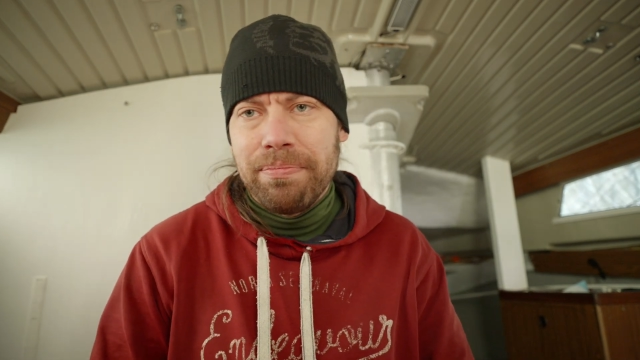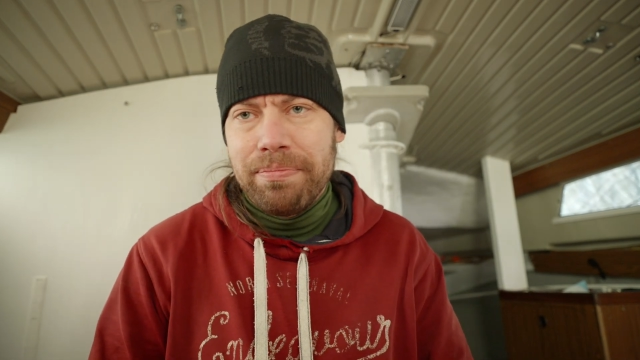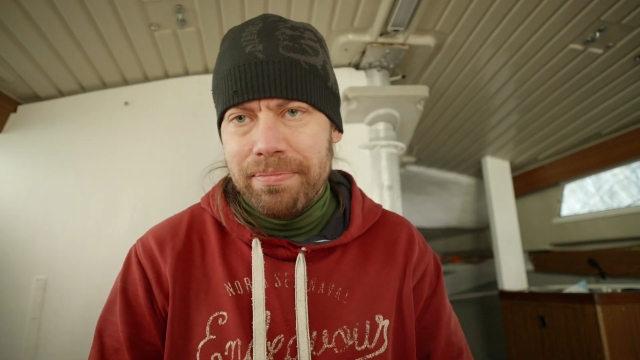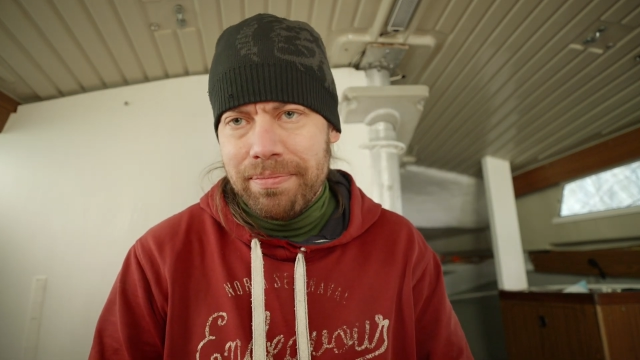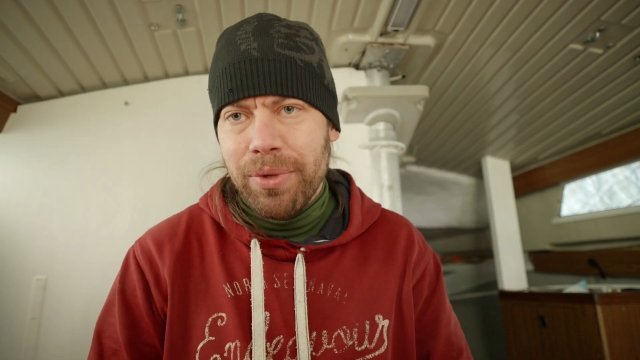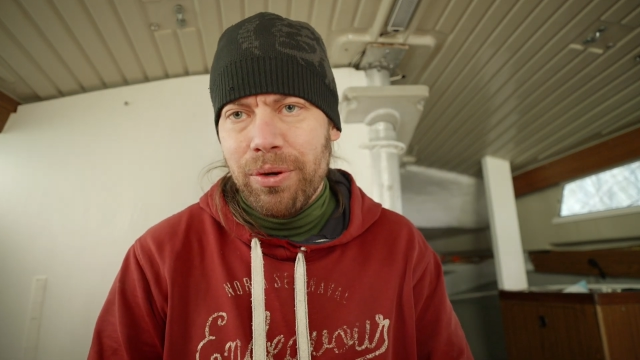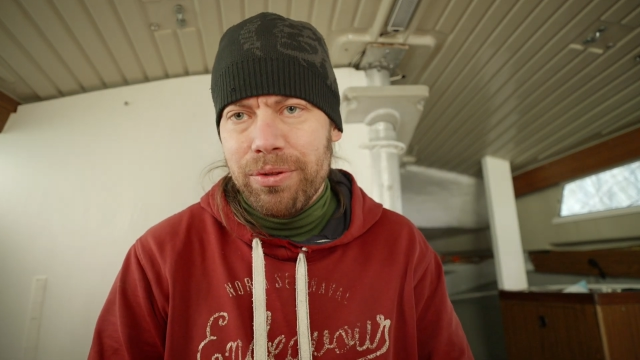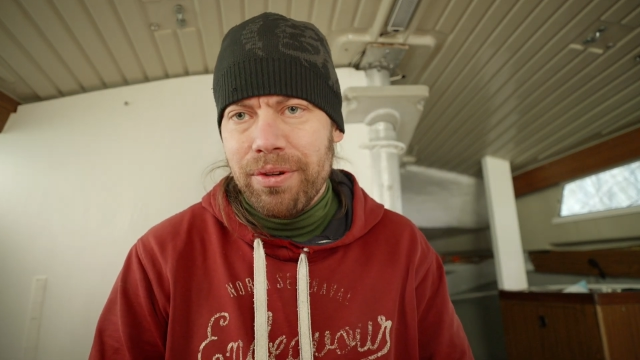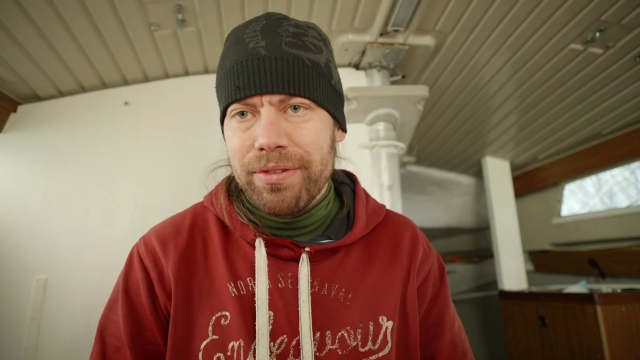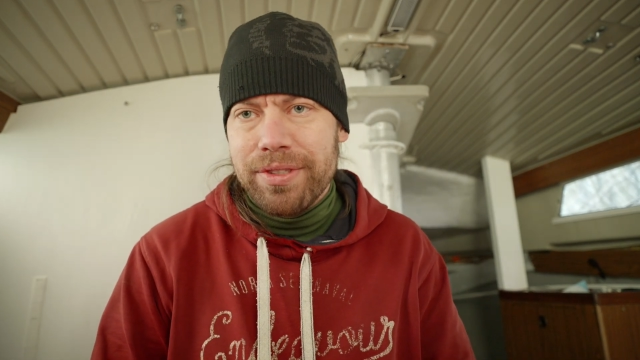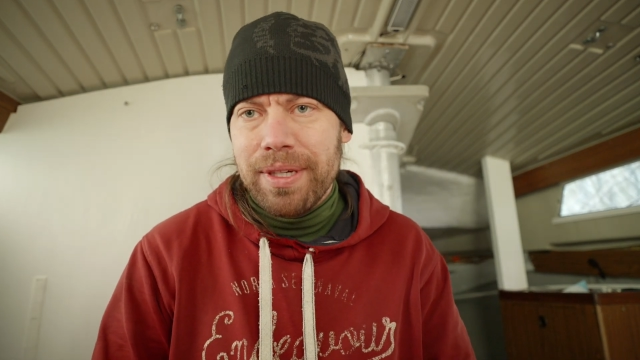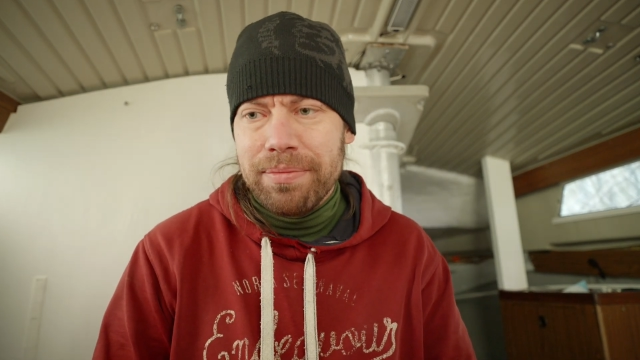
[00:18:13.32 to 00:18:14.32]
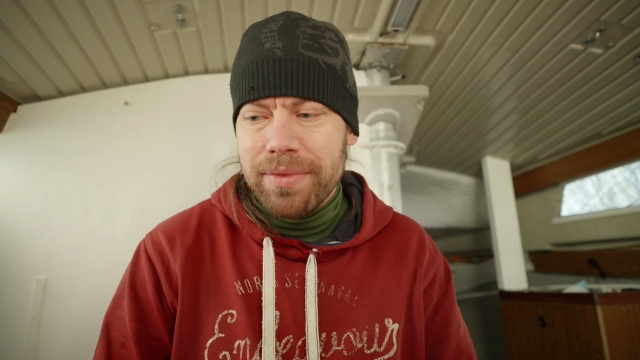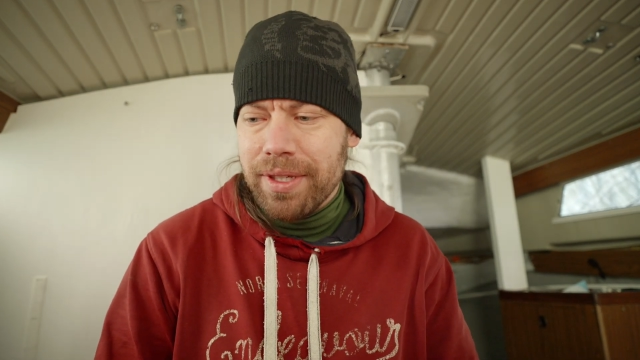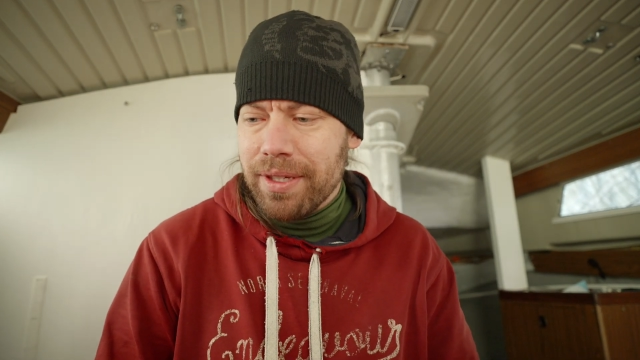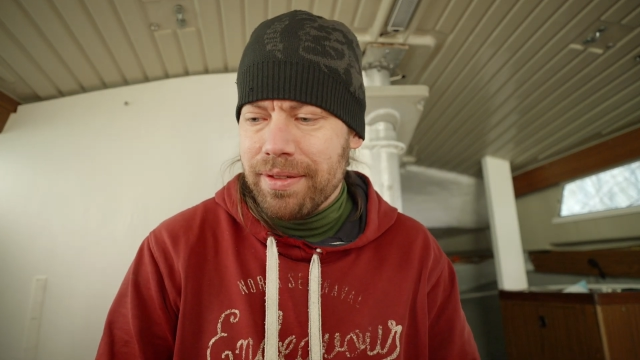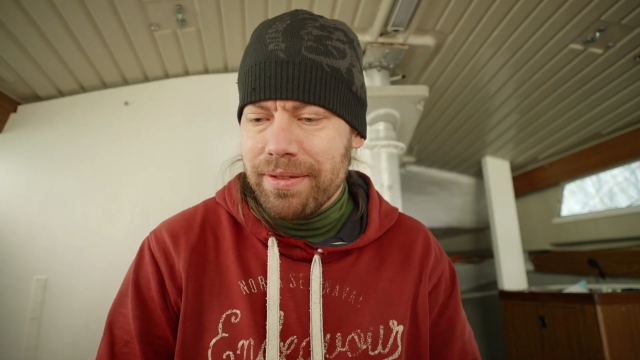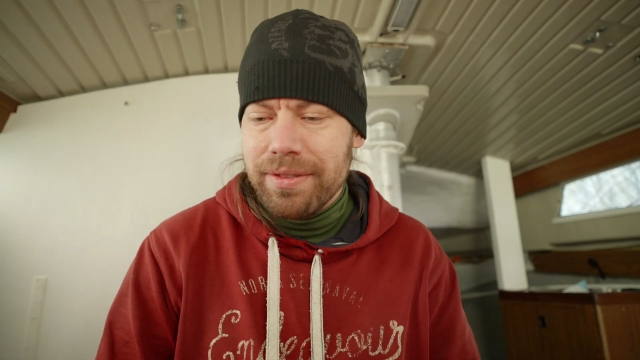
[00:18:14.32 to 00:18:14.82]
boat or
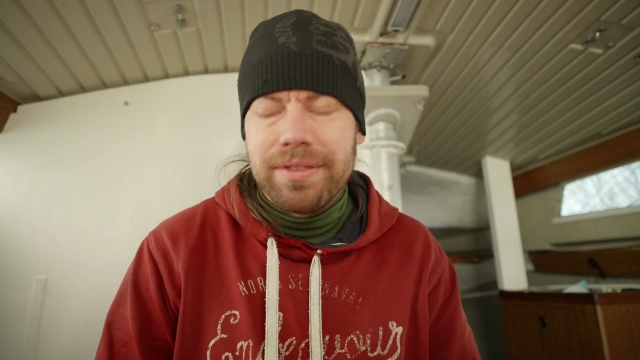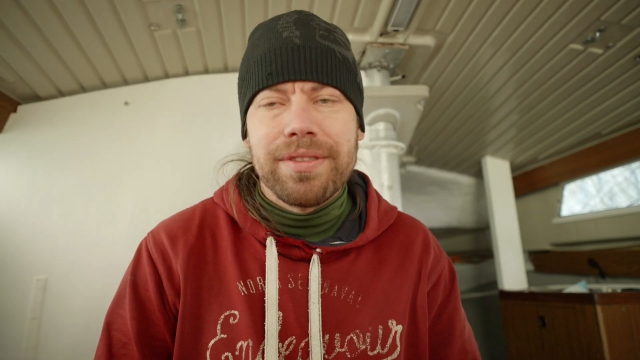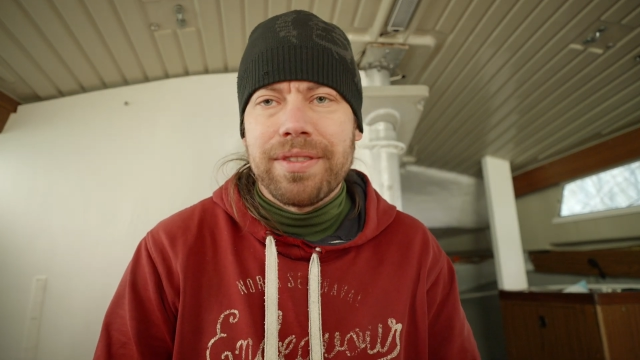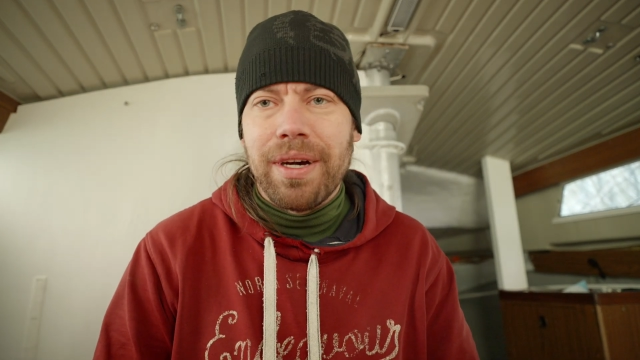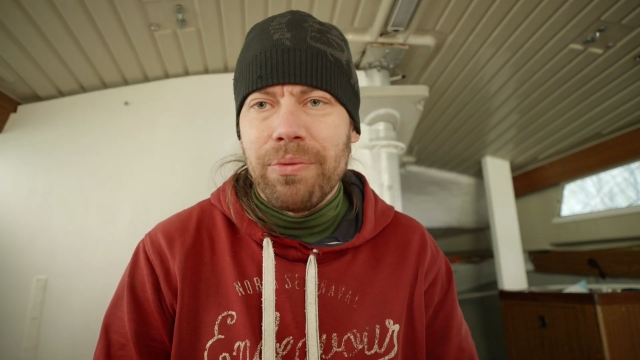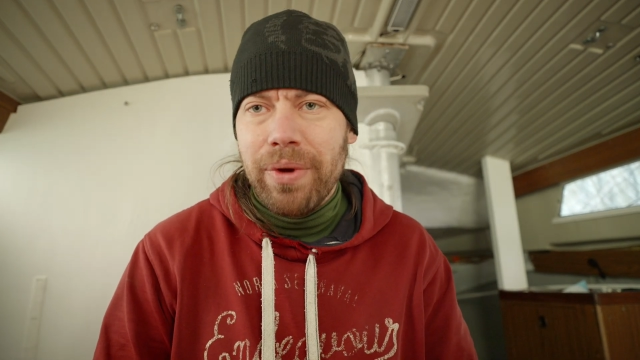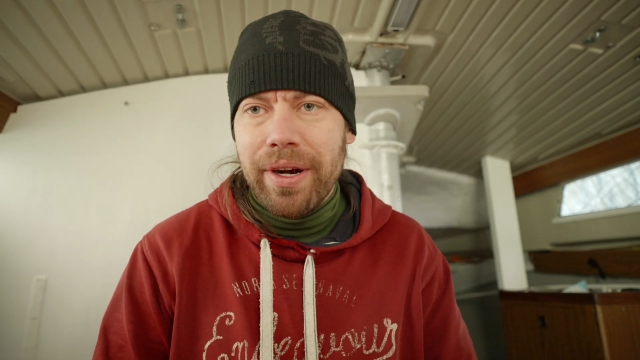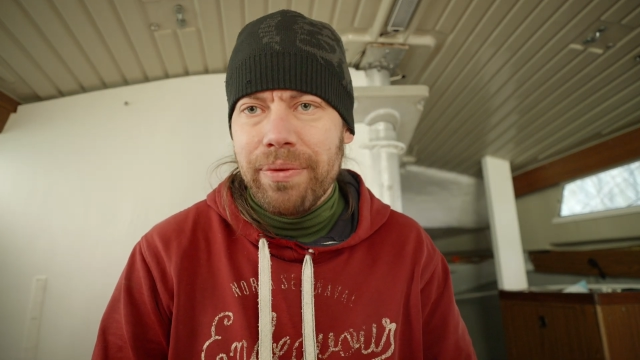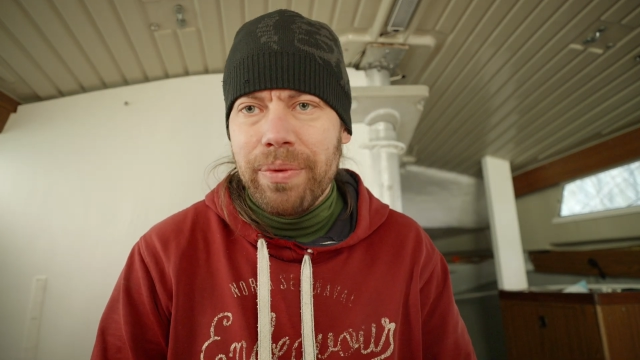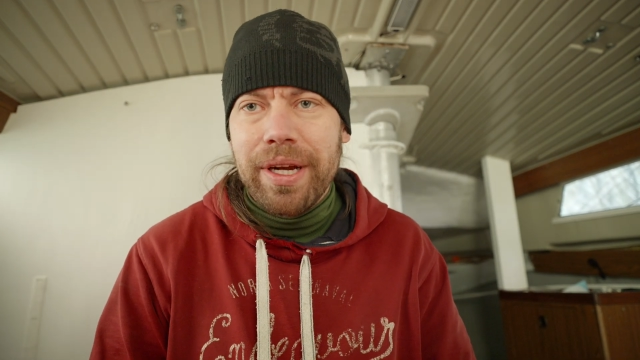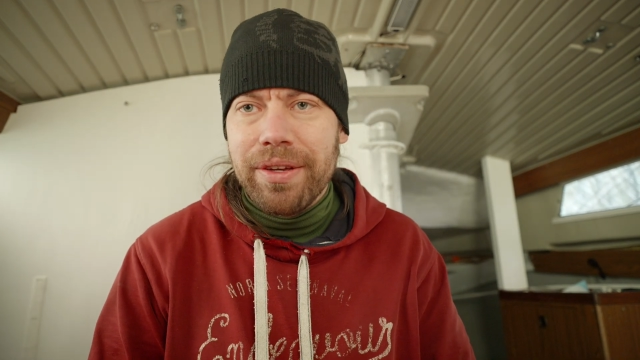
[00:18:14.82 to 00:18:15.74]
something, somewhere where